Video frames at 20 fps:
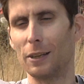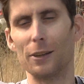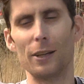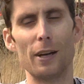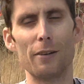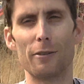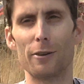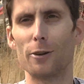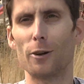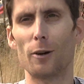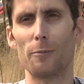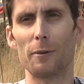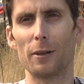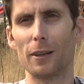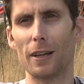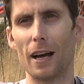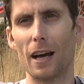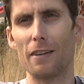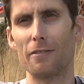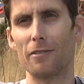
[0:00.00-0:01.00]
live a normal
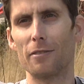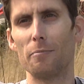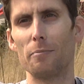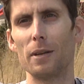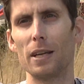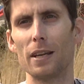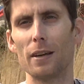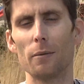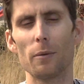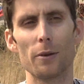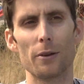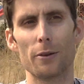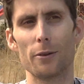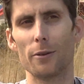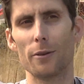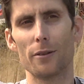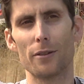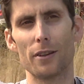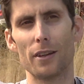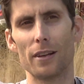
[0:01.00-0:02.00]
life, and be able to
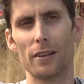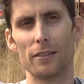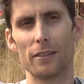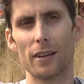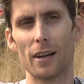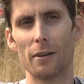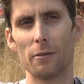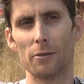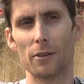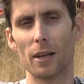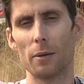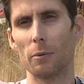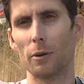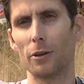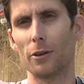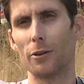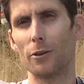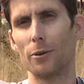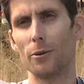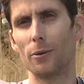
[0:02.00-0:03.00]
do the things that I was able
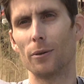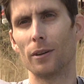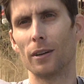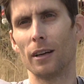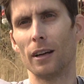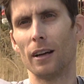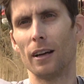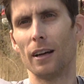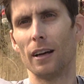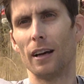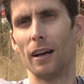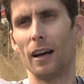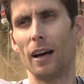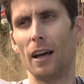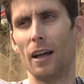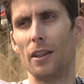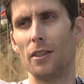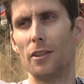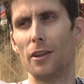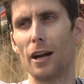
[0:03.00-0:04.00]
to do
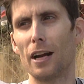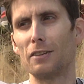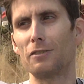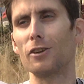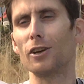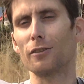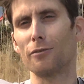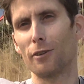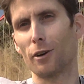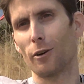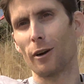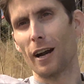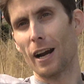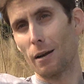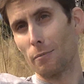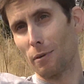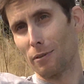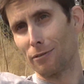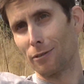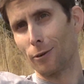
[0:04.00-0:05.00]
that I took for
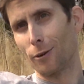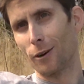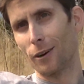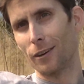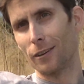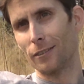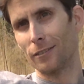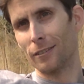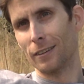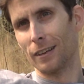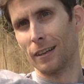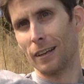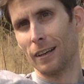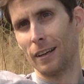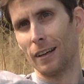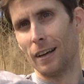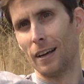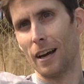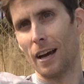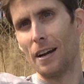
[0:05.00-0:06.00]
granted before,
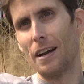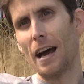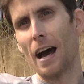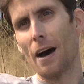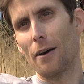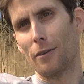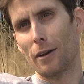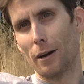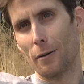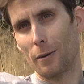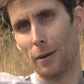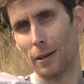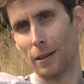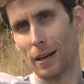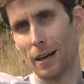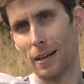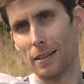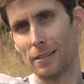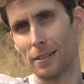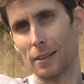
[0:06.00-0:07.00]
and now that I
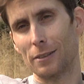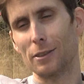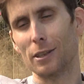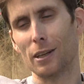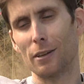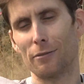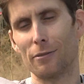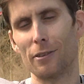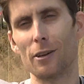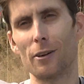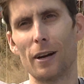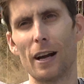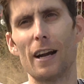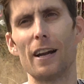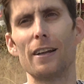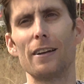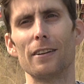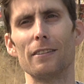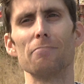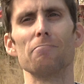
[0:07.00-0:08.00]
realize I took them for
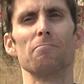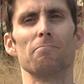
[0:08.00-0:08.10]
granted.